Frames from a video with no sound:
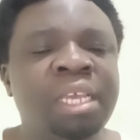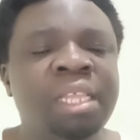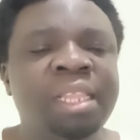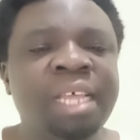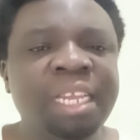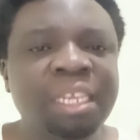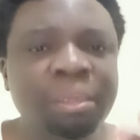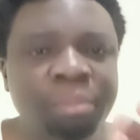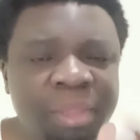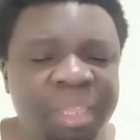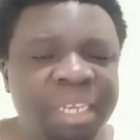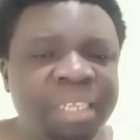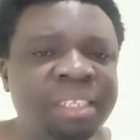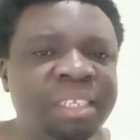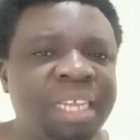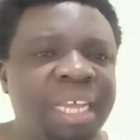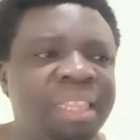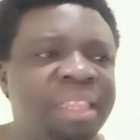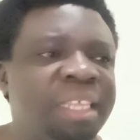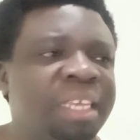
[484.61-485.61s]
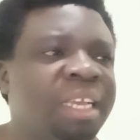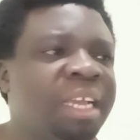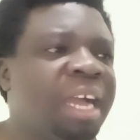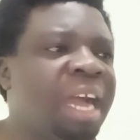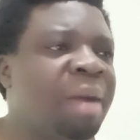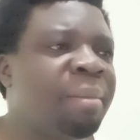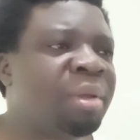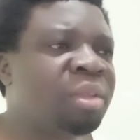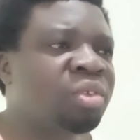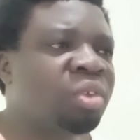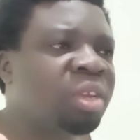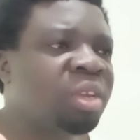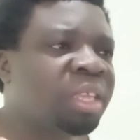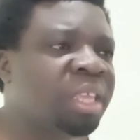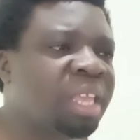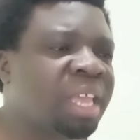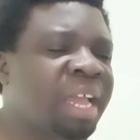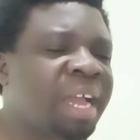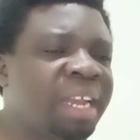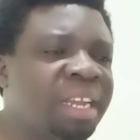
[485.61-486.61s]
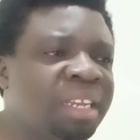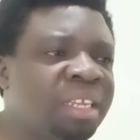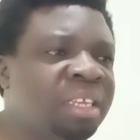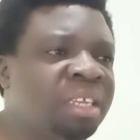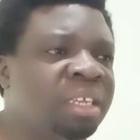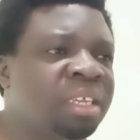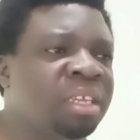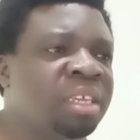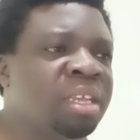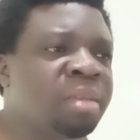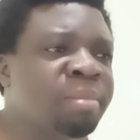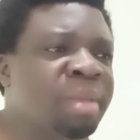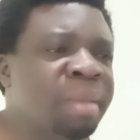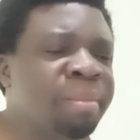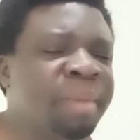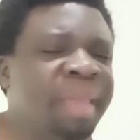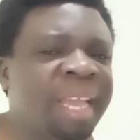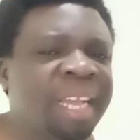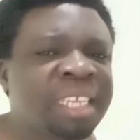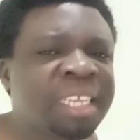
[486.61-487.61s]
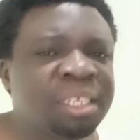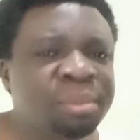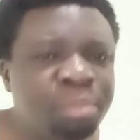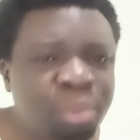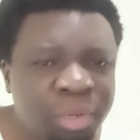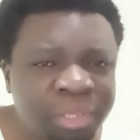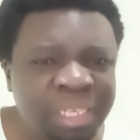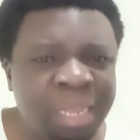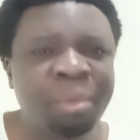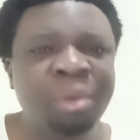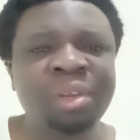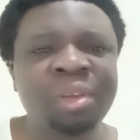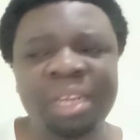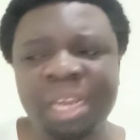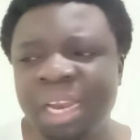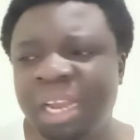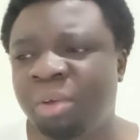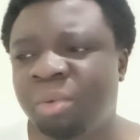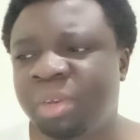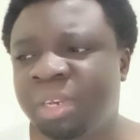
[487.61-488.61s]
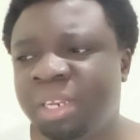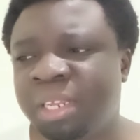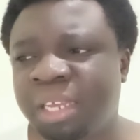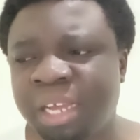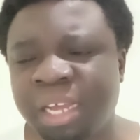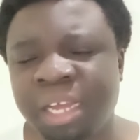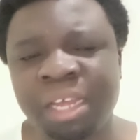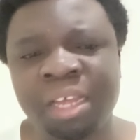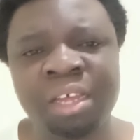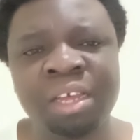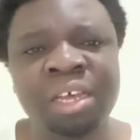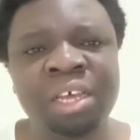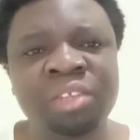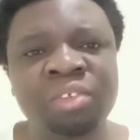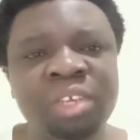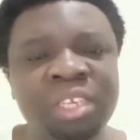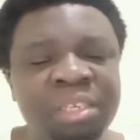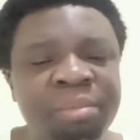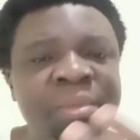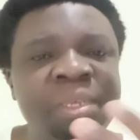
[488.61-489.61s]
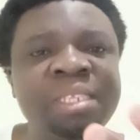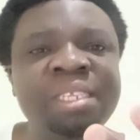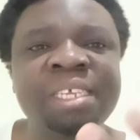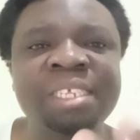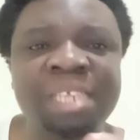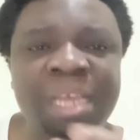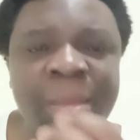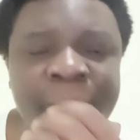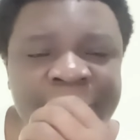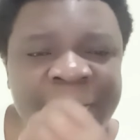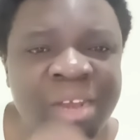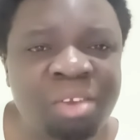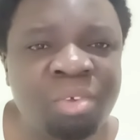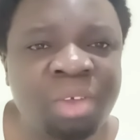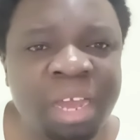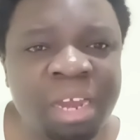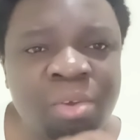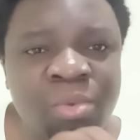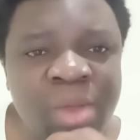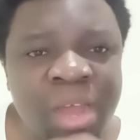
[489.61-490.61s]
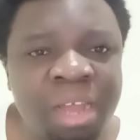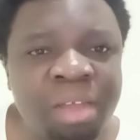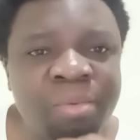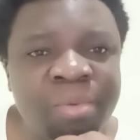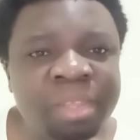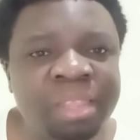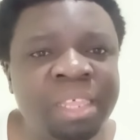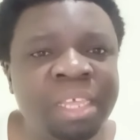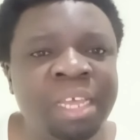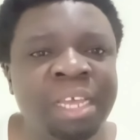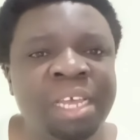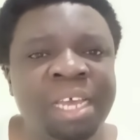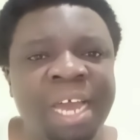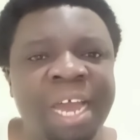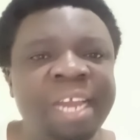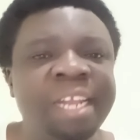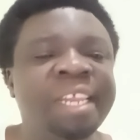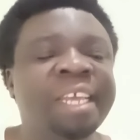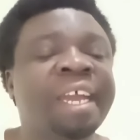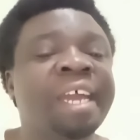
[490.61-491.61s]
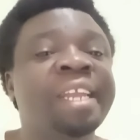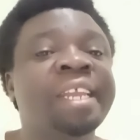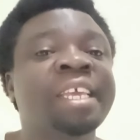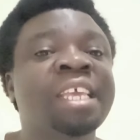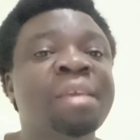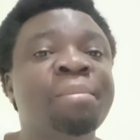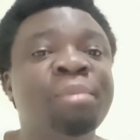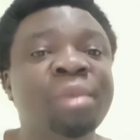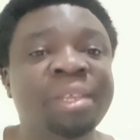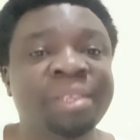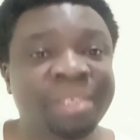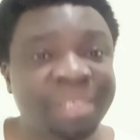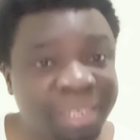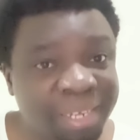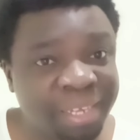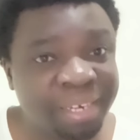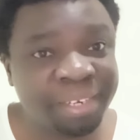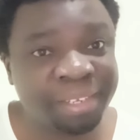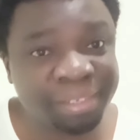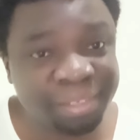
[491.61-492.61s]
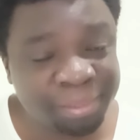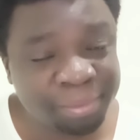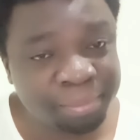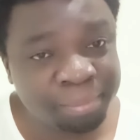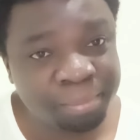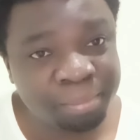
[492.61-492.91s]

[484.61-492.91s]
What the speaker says: That means there's nothing Amason Kingi can maybe expose about Raila Odinga. So it means he's a man you can work with and he can keep your secrets.